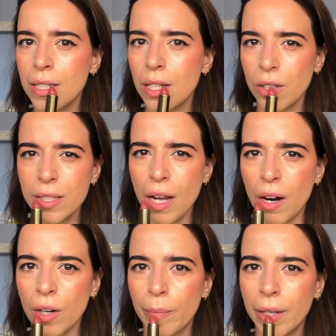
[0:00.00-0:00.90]
looks
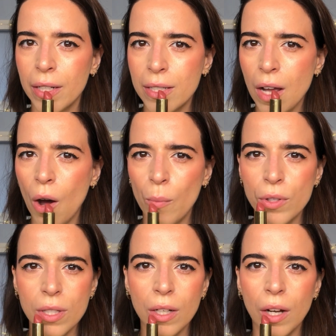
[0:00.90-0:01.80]
dark, but it's
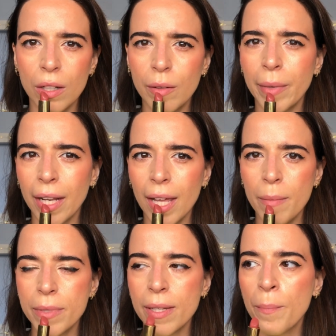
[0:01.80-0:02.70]
almost the color of my
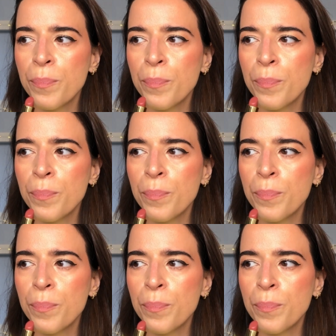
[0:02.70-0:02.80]
lips.